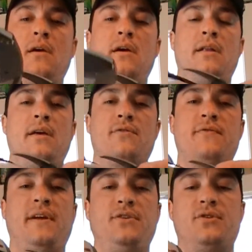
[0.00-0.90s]
Another
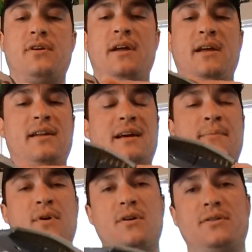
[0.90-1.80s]
feature, and
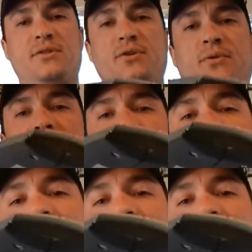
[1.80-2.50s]
I'm not too keen